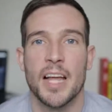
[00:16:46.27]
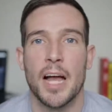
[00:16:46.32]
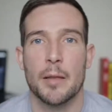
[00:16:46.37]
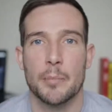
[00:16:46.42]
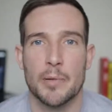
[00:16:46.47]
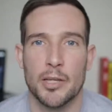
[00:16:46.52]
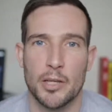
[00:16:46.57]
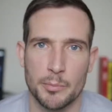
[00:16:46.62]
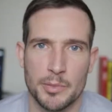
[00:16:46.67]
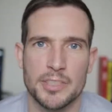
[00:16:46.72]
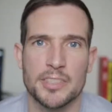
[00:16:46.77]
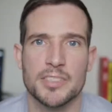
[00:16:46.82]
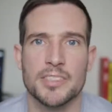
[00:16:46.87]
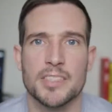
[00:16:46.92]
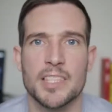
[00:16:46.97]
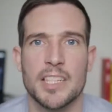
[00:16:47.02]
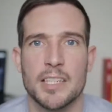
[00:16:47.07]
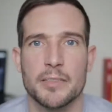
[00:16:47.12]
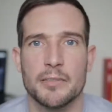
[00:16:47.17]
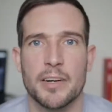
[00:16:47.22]
I'll be coming to
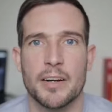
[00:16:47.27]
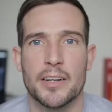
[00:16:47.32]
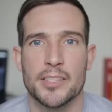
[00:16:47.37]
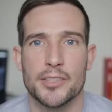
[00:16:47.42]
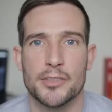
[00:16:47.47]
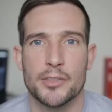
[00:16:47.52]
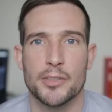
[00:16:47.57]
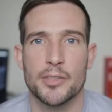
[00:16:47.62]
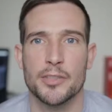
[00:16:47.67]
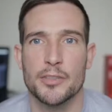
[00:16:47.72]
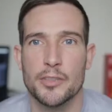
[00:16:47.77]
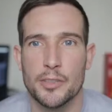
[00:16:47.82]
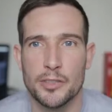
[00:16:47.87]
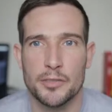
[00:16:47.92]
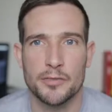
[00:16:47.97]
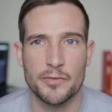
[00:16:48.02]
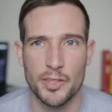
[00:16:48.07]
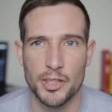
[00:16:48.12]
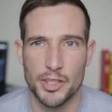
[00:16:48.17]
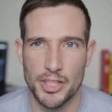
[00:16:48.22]
see you very soon,
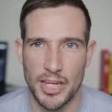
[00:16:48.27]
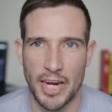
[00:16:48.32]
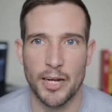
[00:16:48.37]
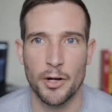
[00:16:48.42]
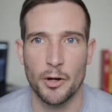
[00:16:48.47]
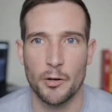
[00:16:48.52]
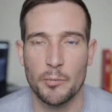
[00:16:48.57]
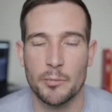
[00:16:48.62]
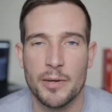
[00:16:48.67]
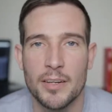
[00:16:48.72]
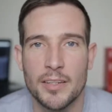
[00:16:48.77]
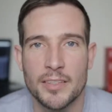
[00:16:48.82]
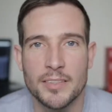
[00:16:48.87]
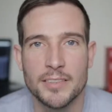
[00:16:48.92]
just for a checkup.